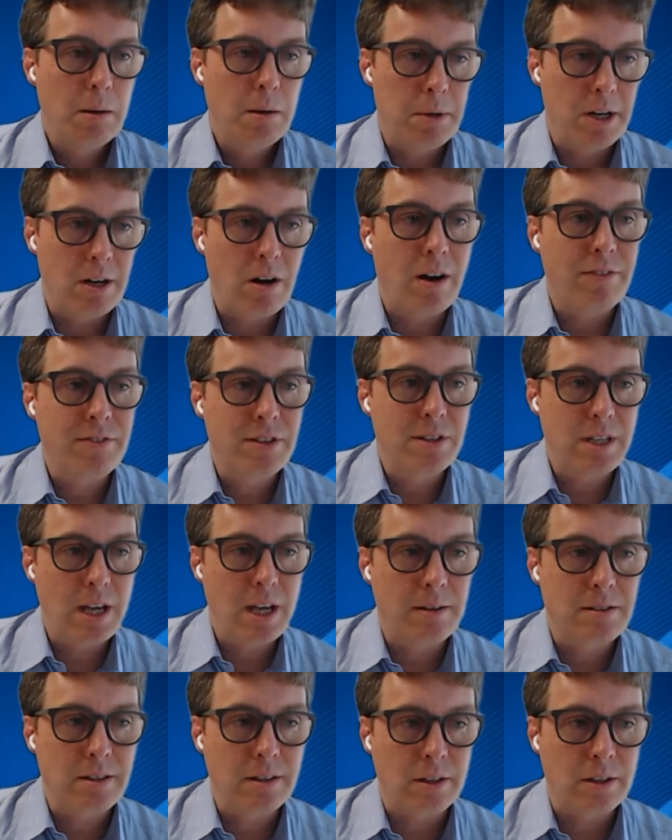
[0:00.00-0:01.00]
but it often
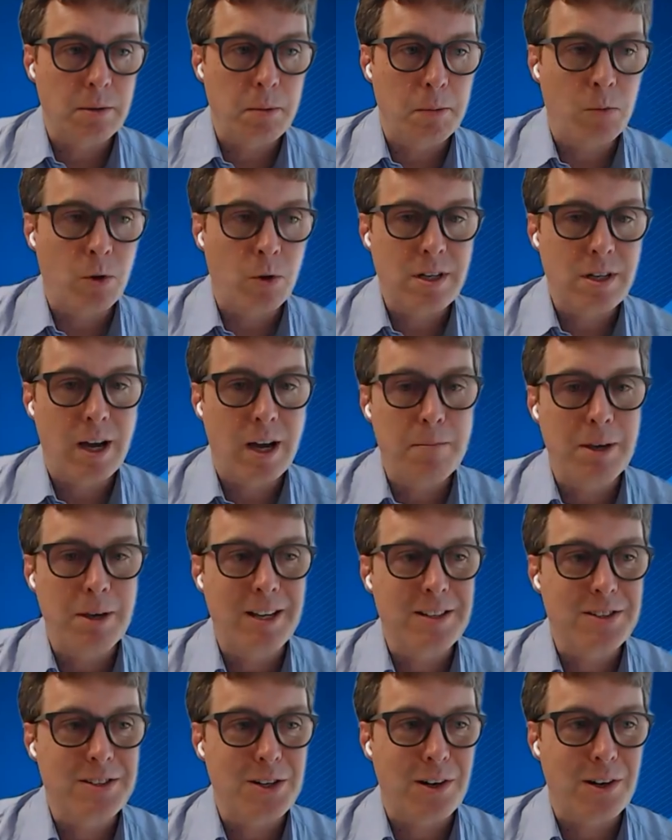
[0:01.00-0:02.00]
takes a little bit more time
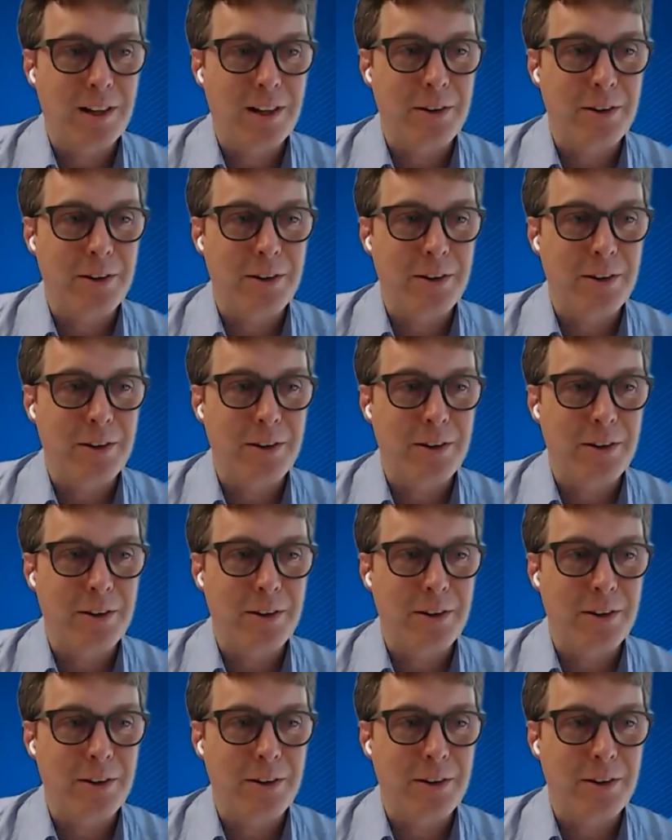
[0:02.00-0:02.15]
because there are